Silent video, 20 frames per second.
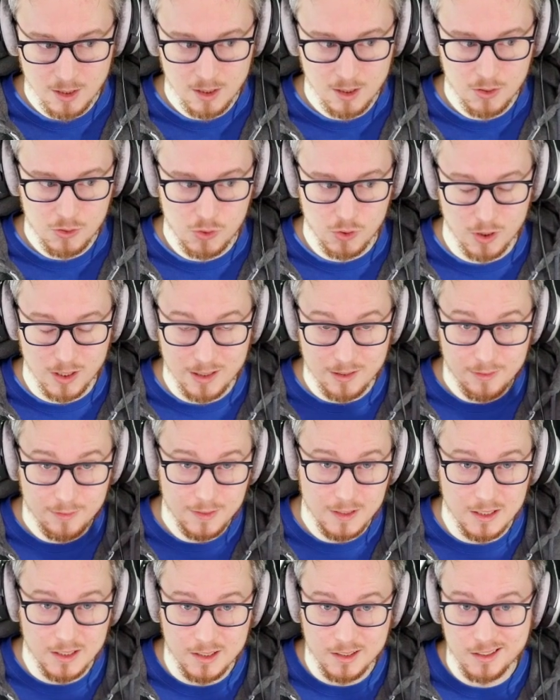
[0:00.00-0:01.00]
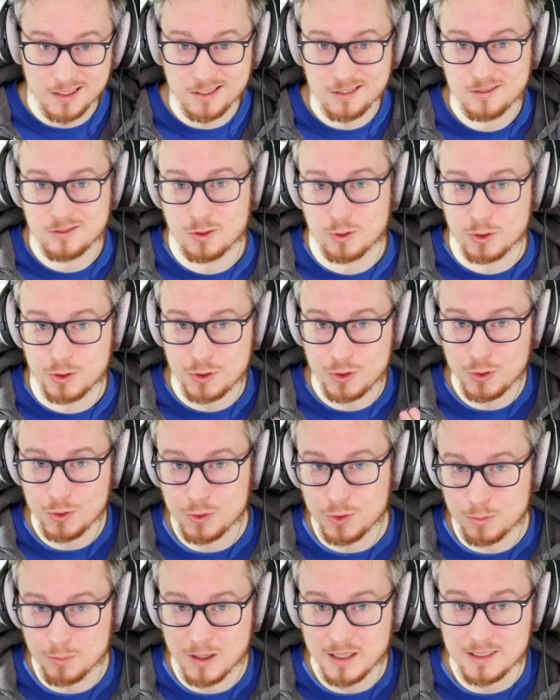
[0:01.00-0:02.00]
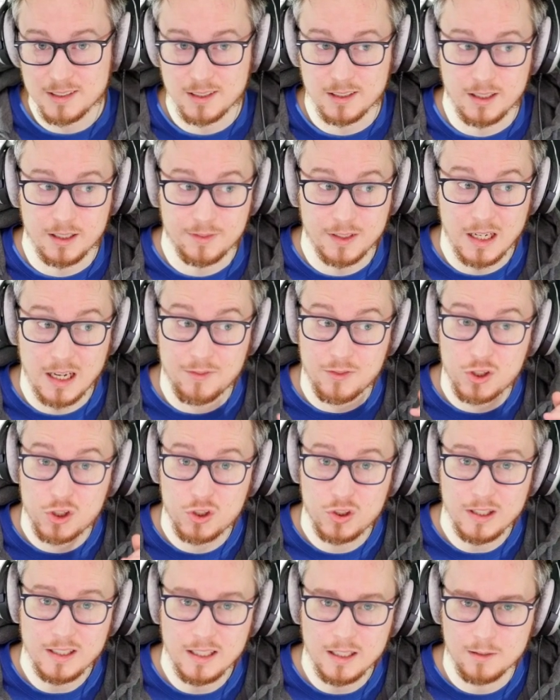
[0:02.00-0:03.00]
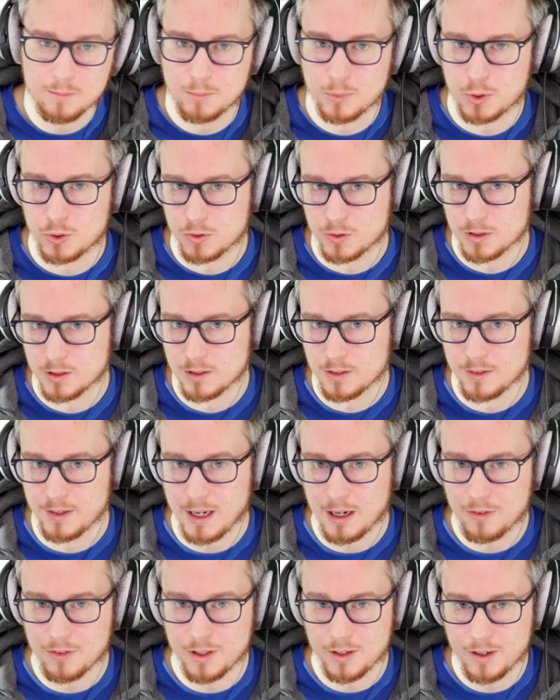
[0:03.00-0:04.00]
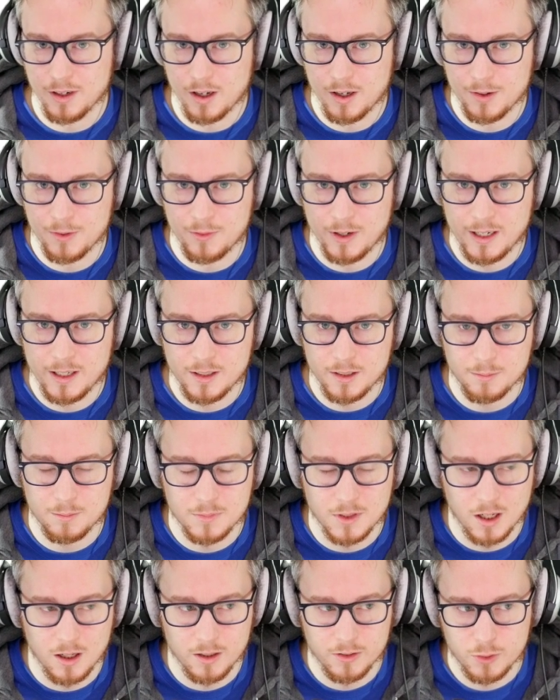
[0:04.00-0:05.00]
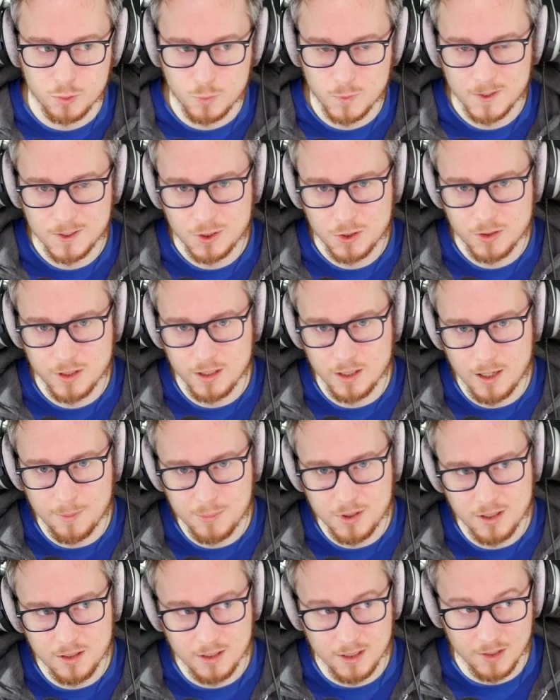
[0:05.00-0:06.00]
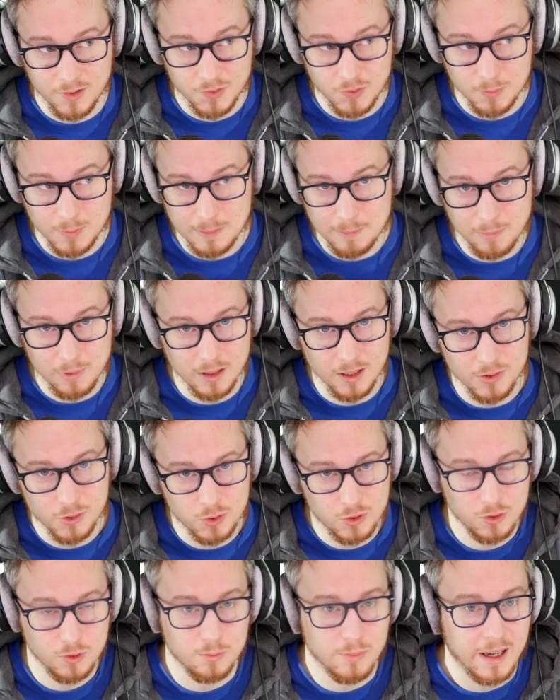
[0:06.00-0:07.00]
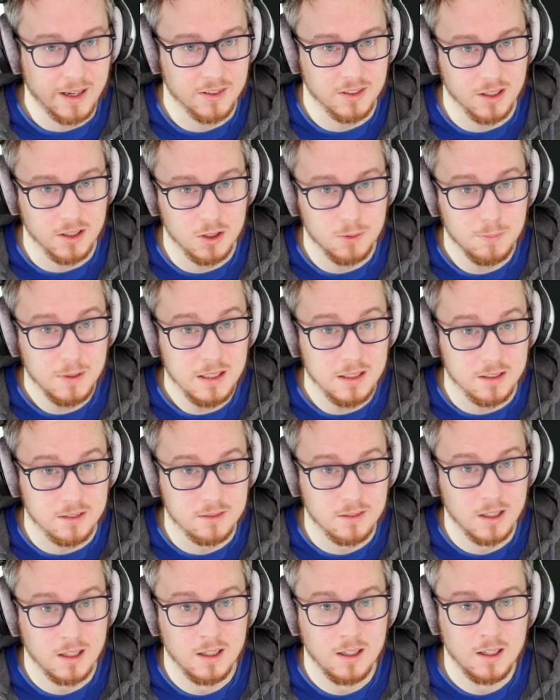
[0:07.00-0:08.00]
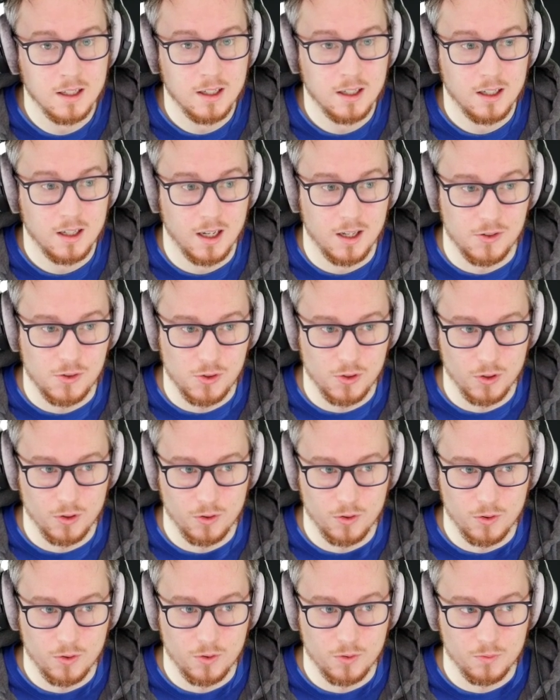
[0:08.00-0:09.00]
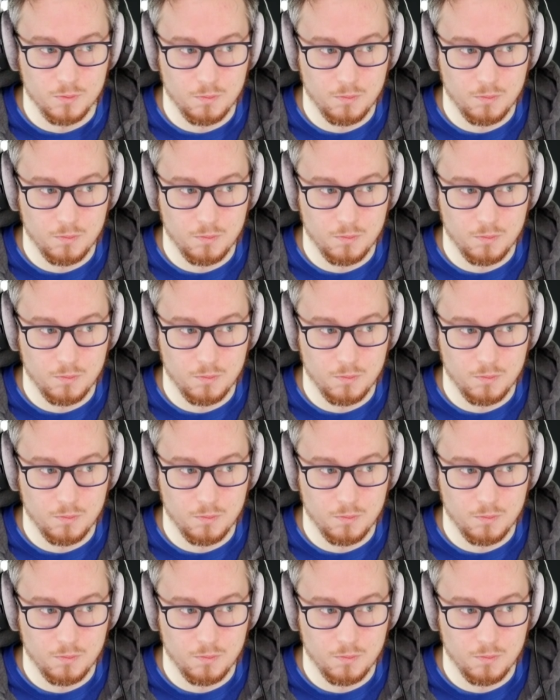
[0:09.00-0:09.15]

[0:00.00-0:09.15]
So like Feed or Juzu Bracelet. If I have Singing Bowl, now the non-random card reward screen option gives me +2 max HP. And so